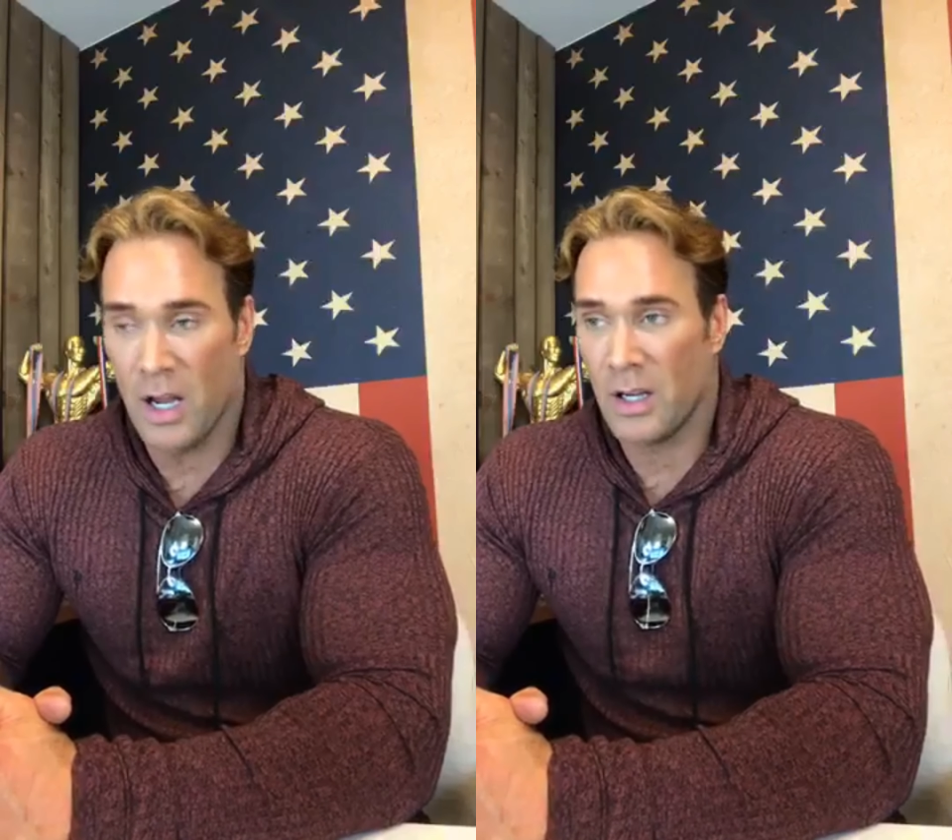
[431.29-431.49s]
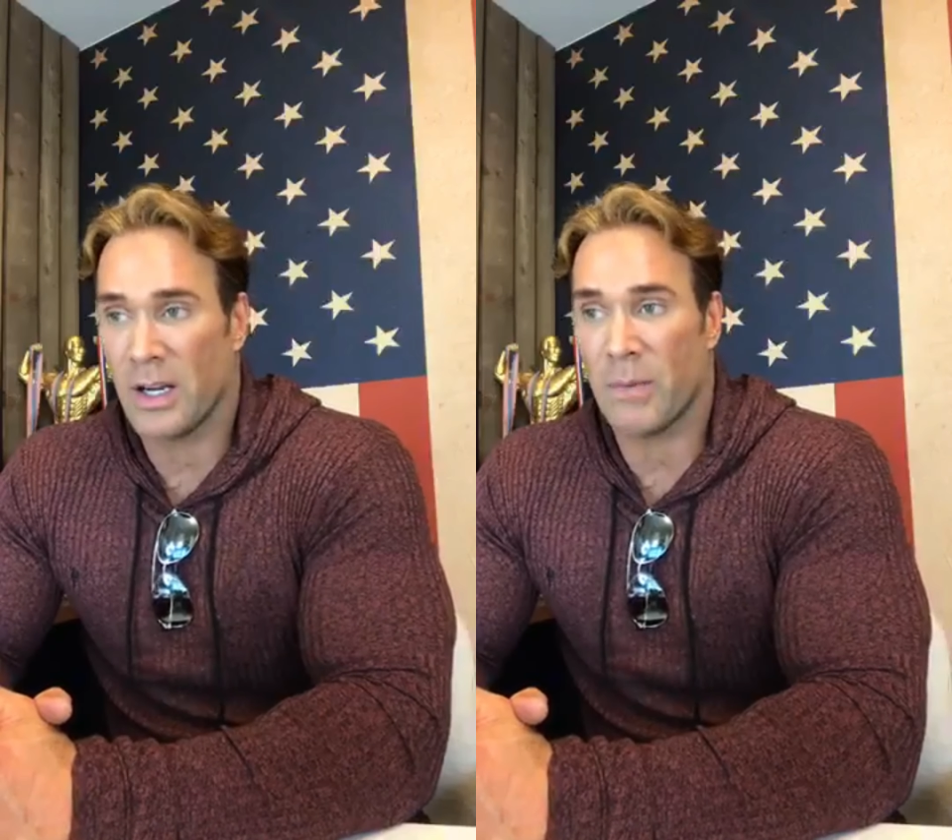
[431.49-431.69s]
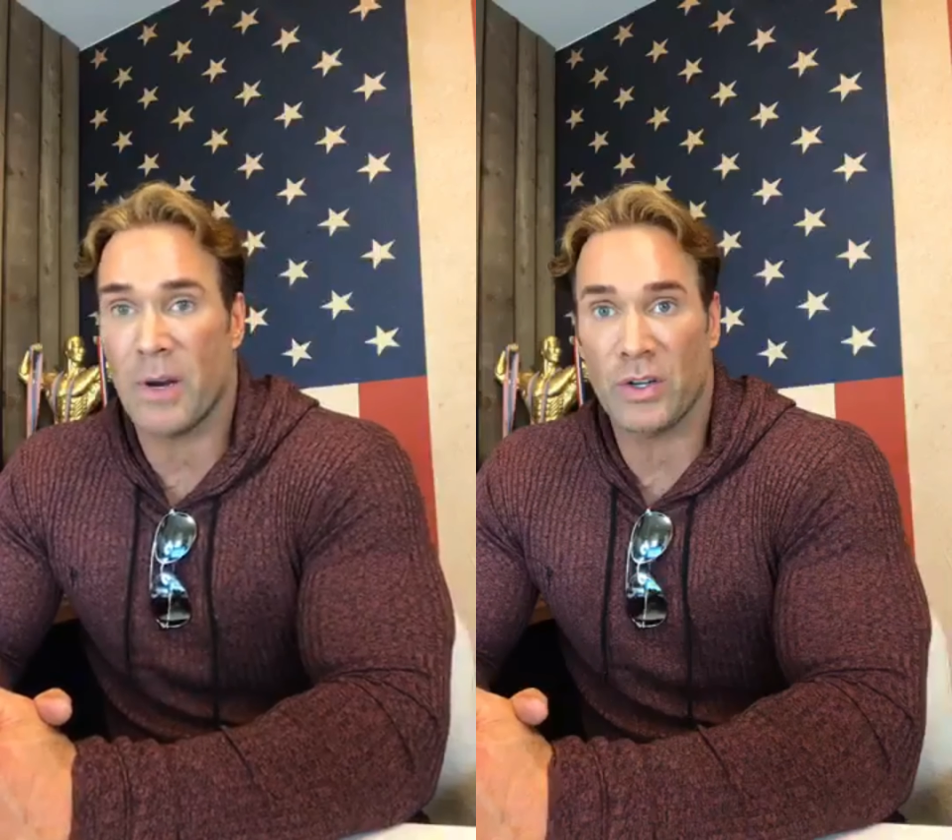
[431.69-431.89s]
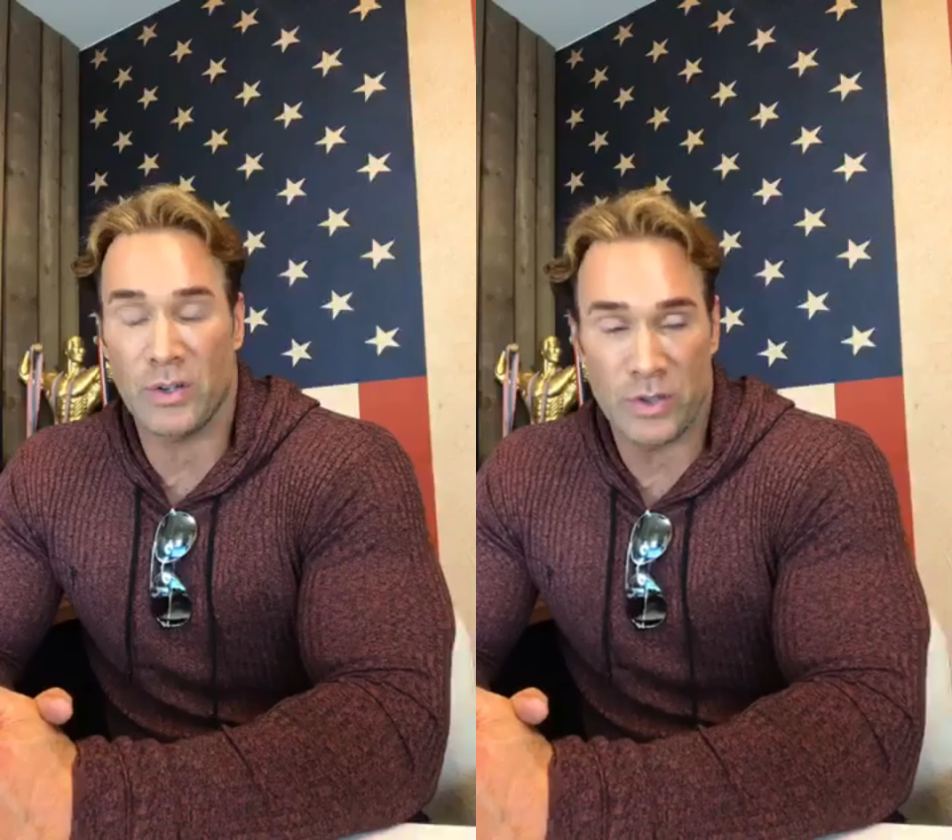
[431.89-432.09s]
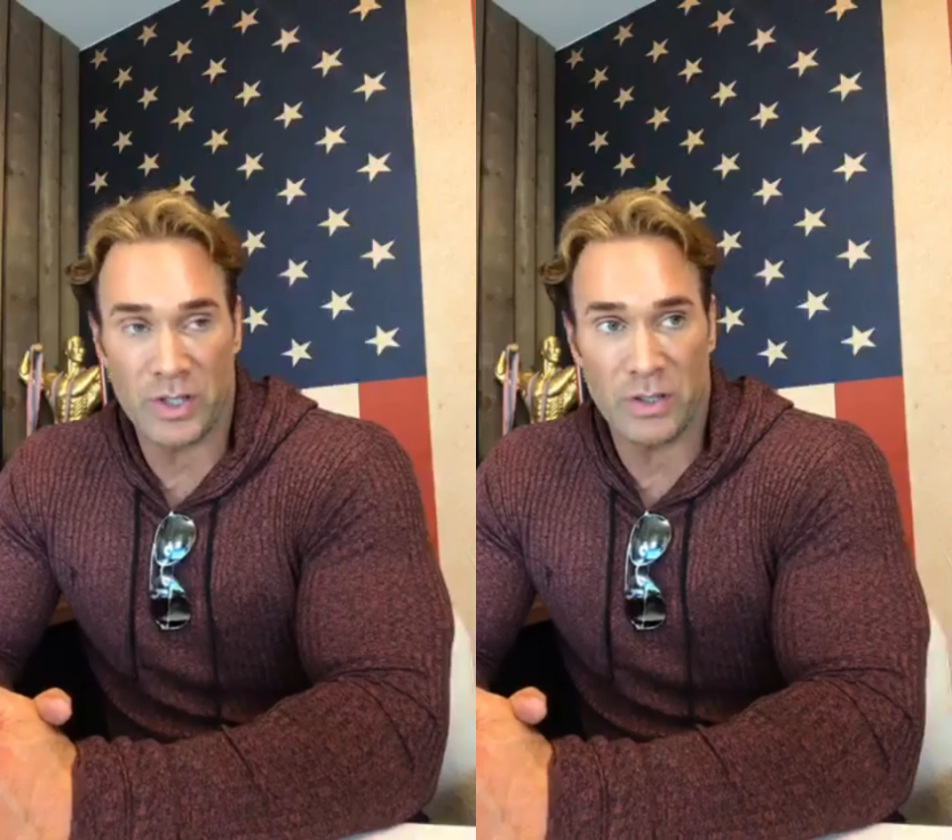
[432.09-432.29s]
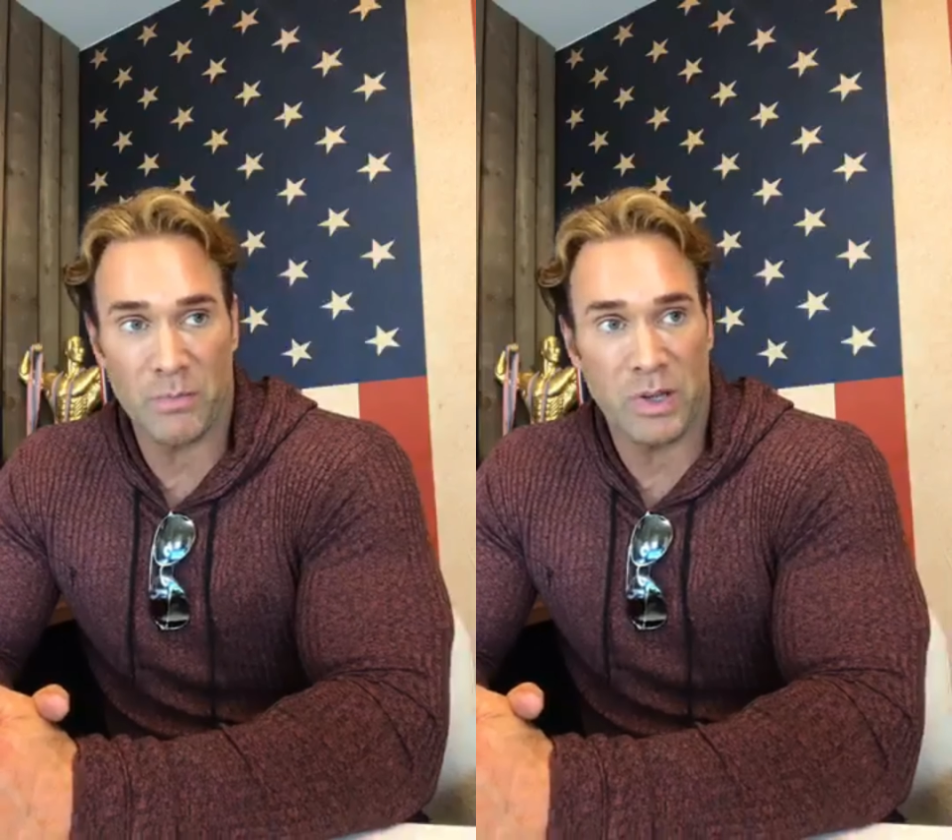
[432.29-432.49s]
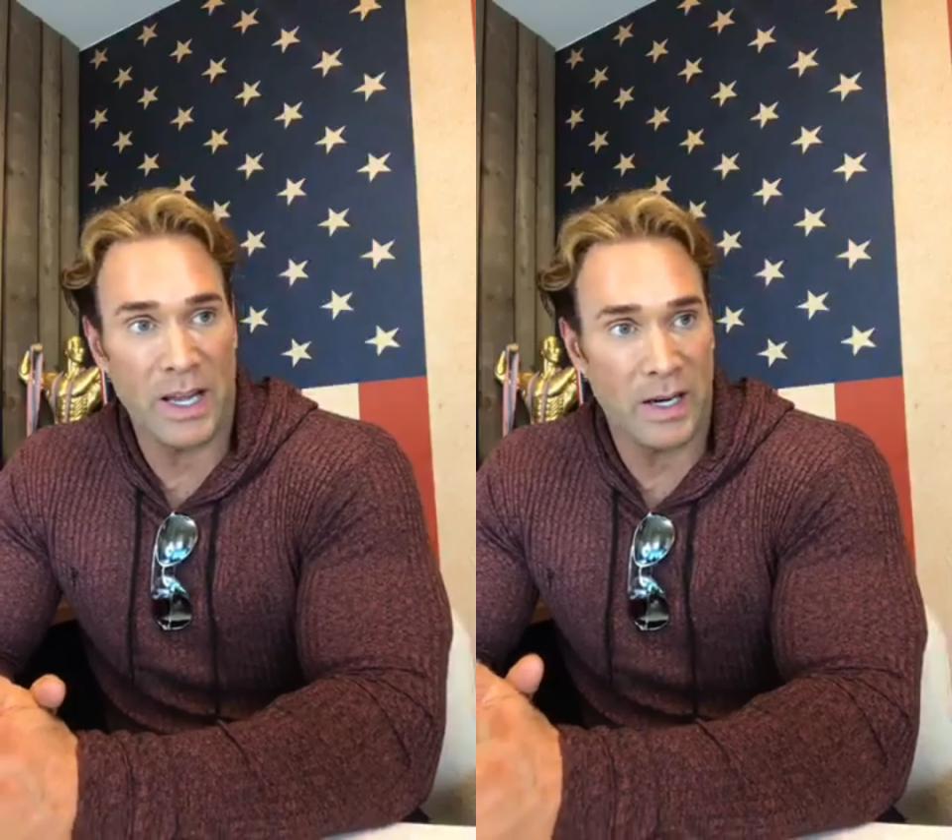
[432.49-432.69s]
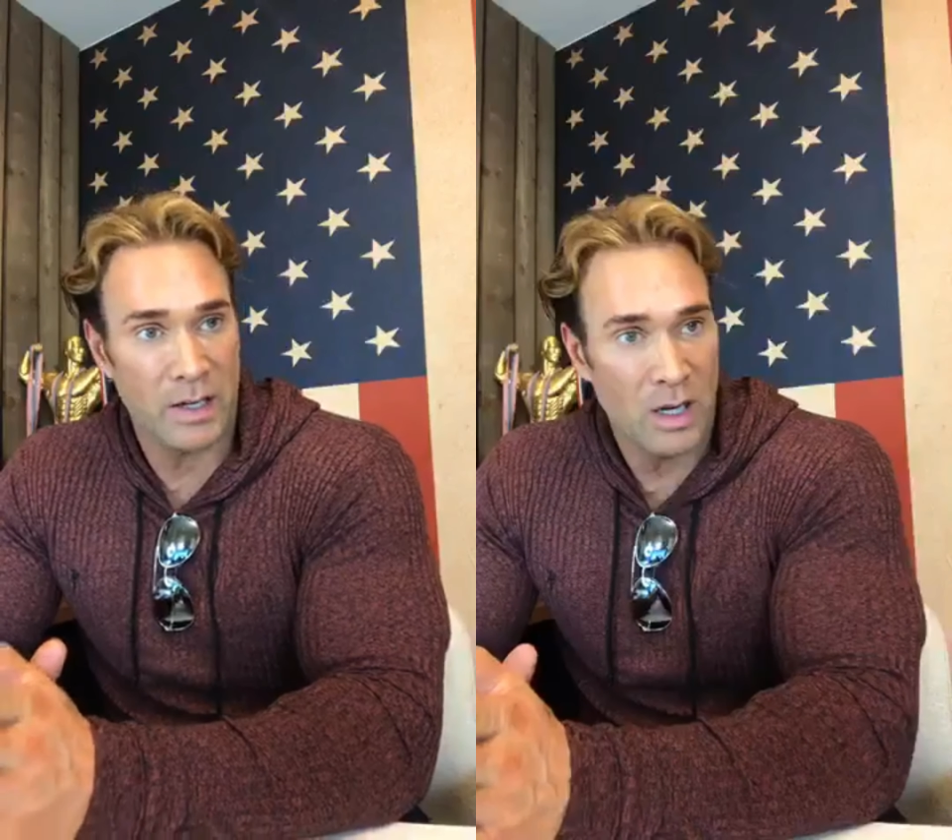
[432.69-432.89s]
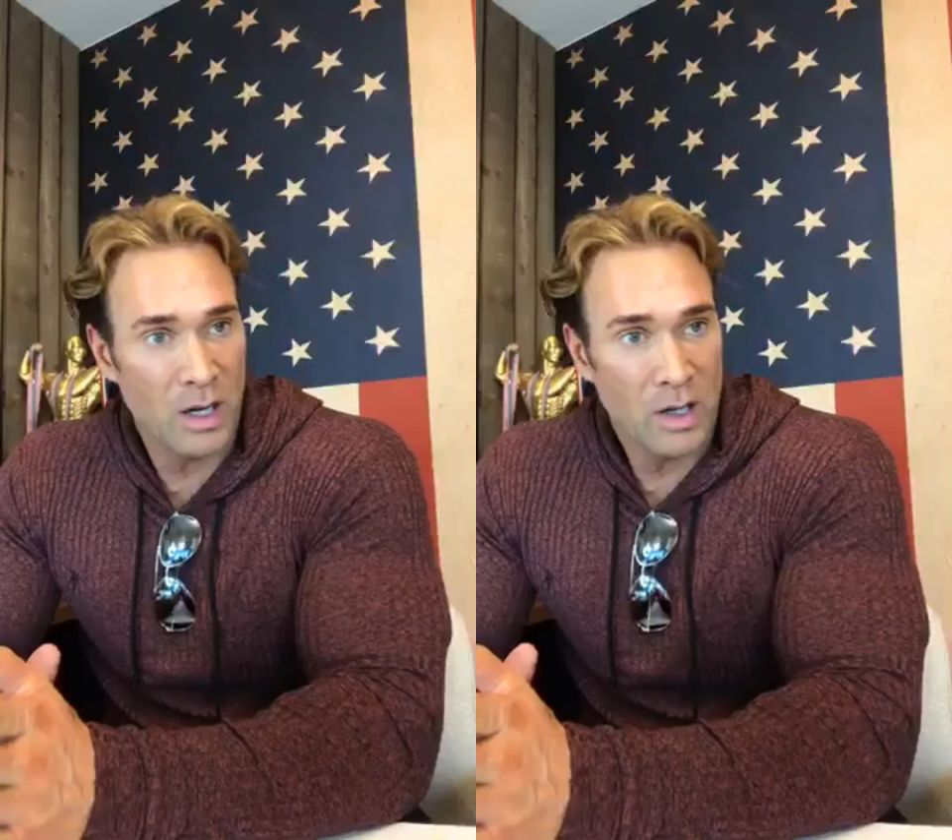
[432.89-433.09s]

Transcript: You got my nutrition plan.